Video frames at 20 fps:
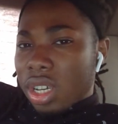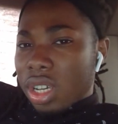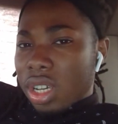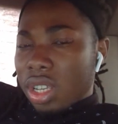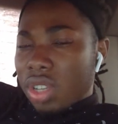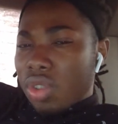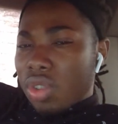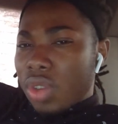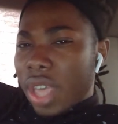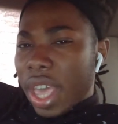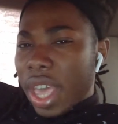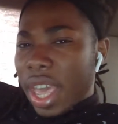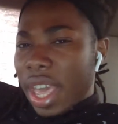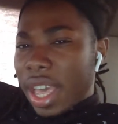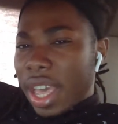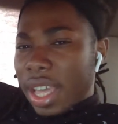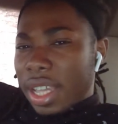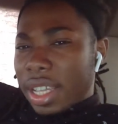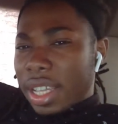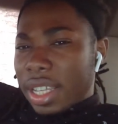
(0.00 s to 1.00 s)
you
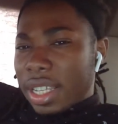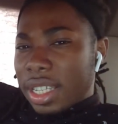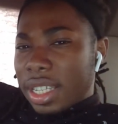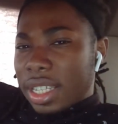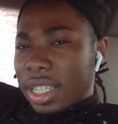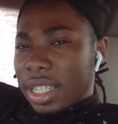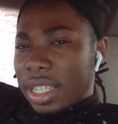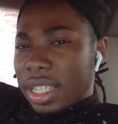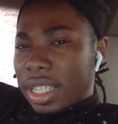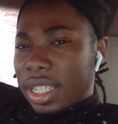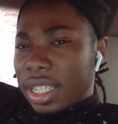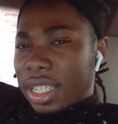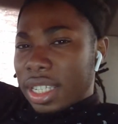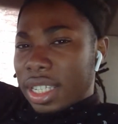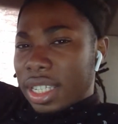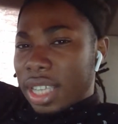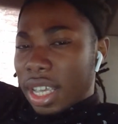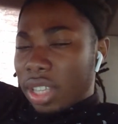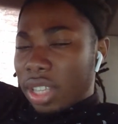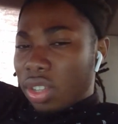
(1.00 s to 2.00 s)
can't
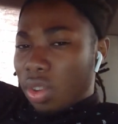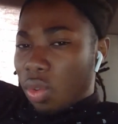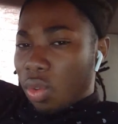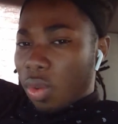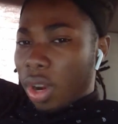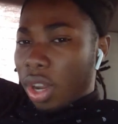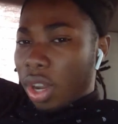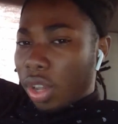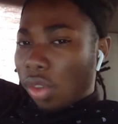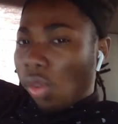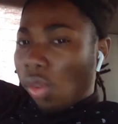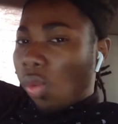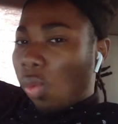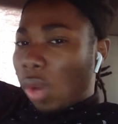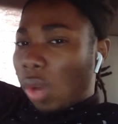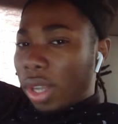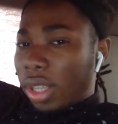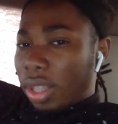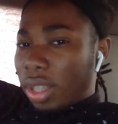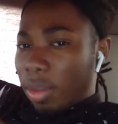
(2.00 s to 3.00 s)
get to where you
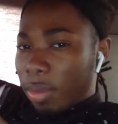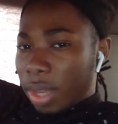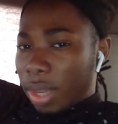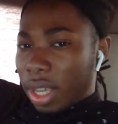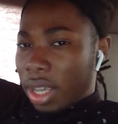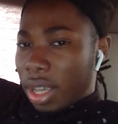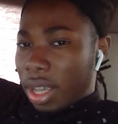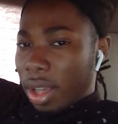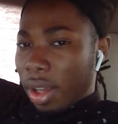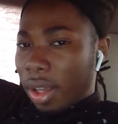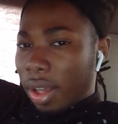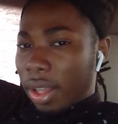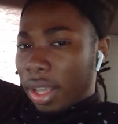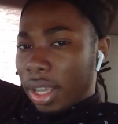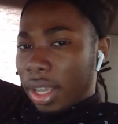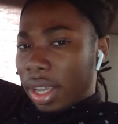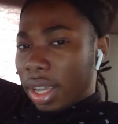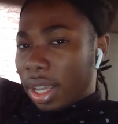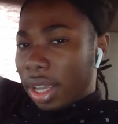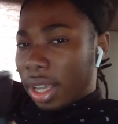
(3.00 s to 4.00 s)
want to be
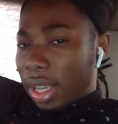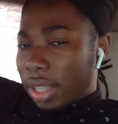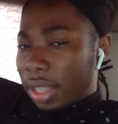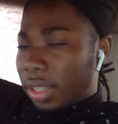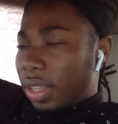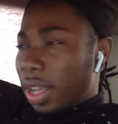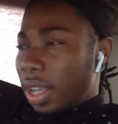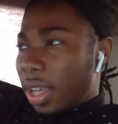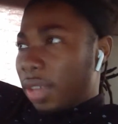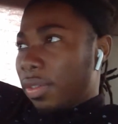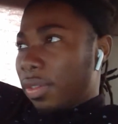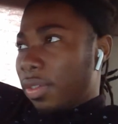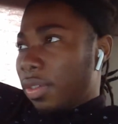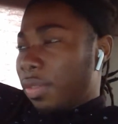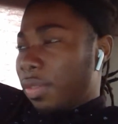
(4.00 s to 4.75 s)
in life.